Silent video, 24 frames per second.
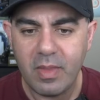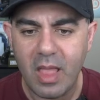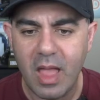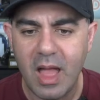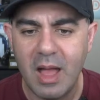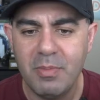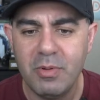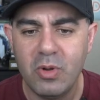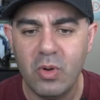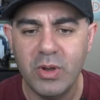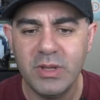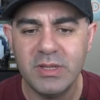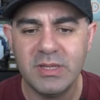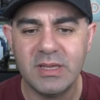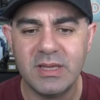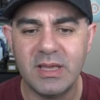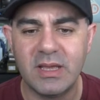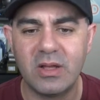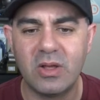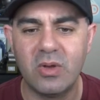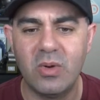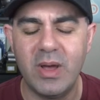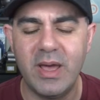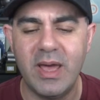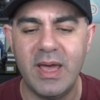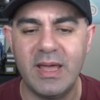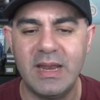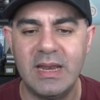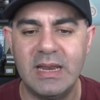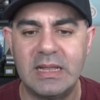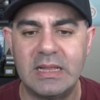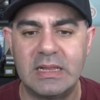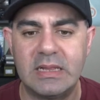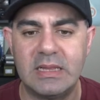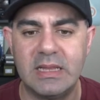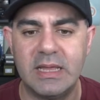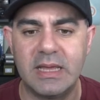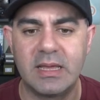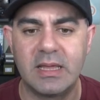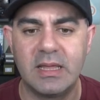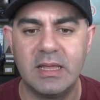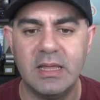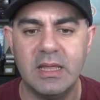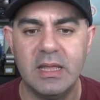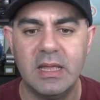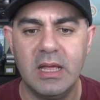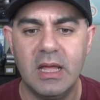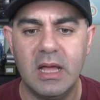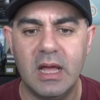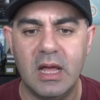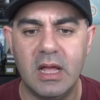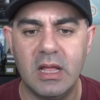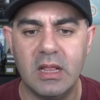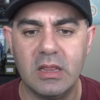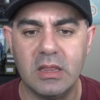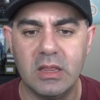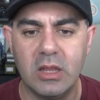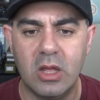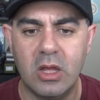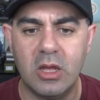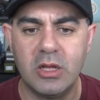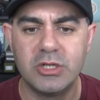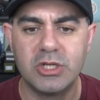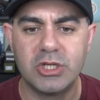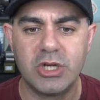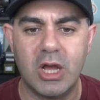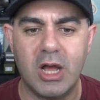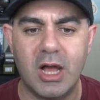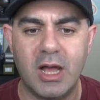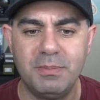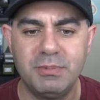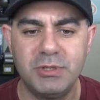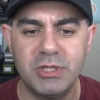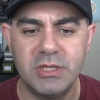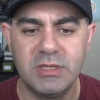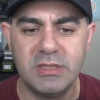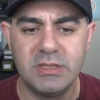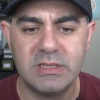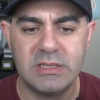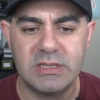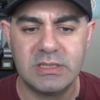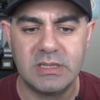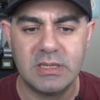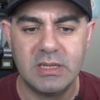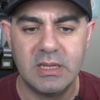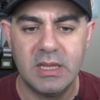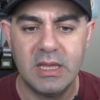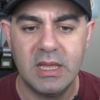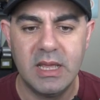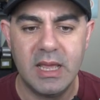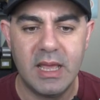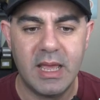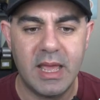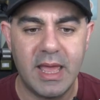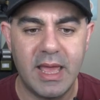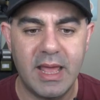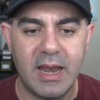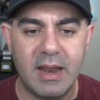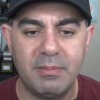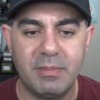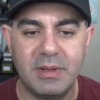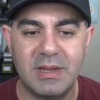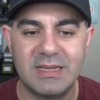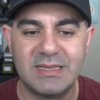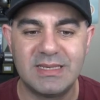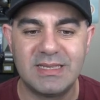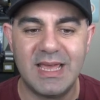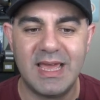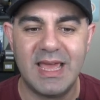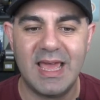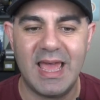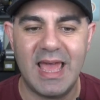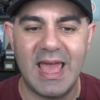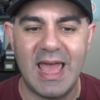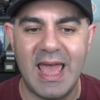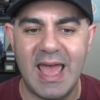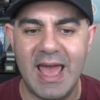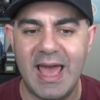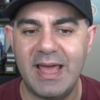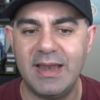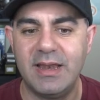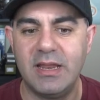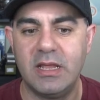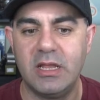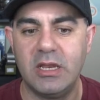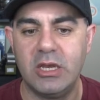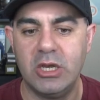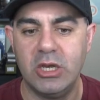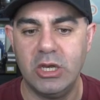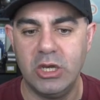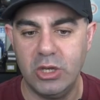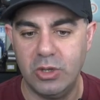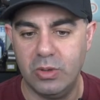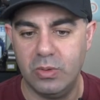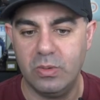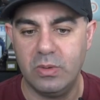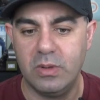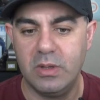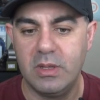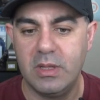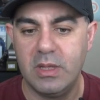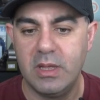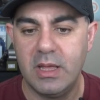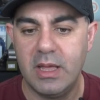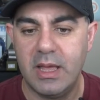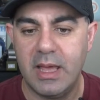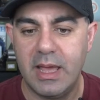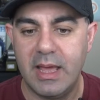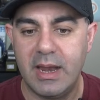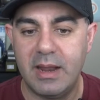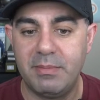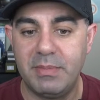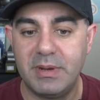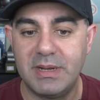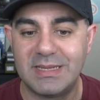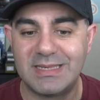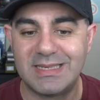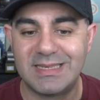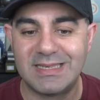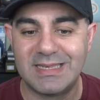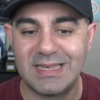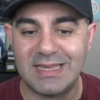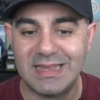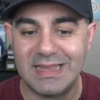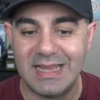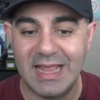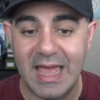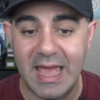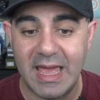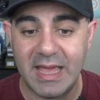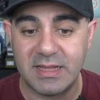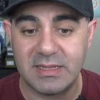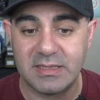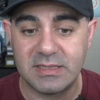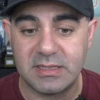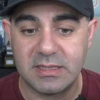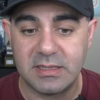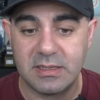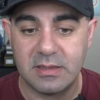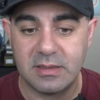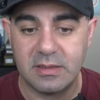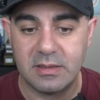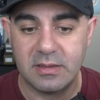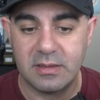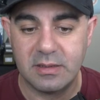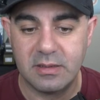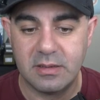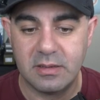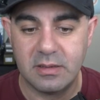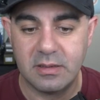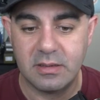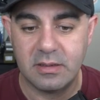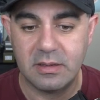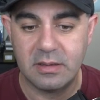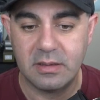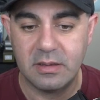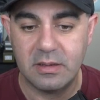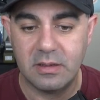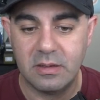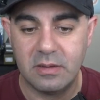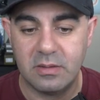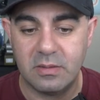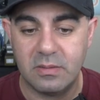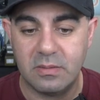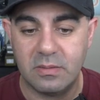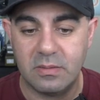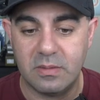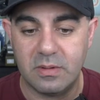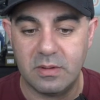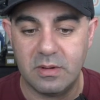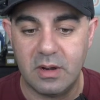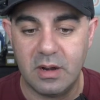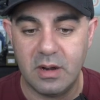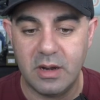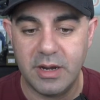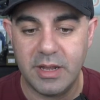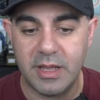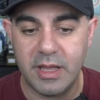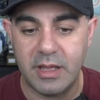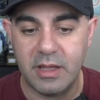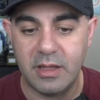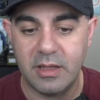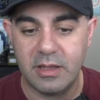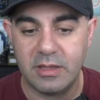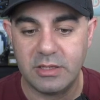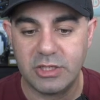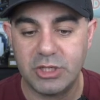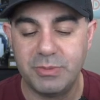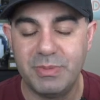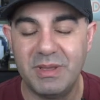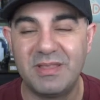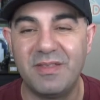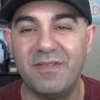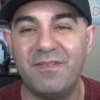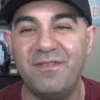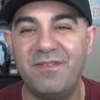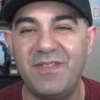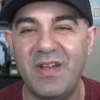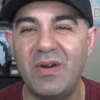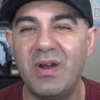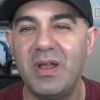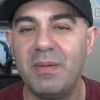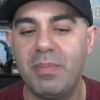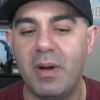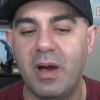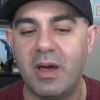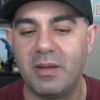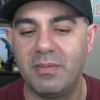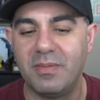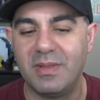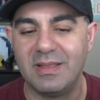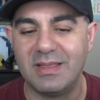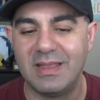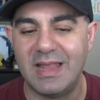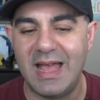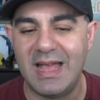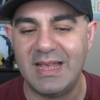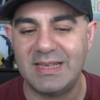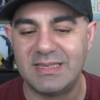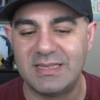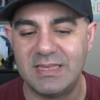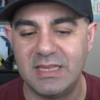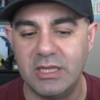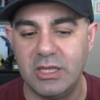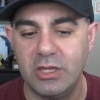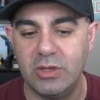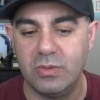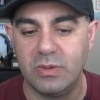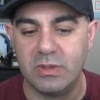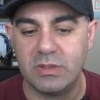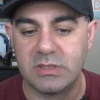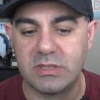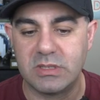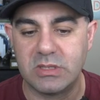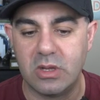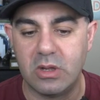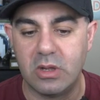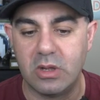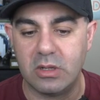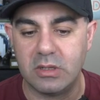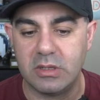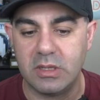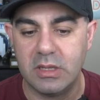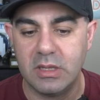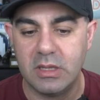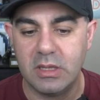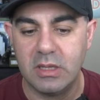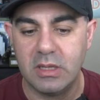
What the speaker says: I'm going to go ahead and click launch options and I'm going to say add new. And I'm going to select, where are you? It should be at the very bottom, the last thing you installed,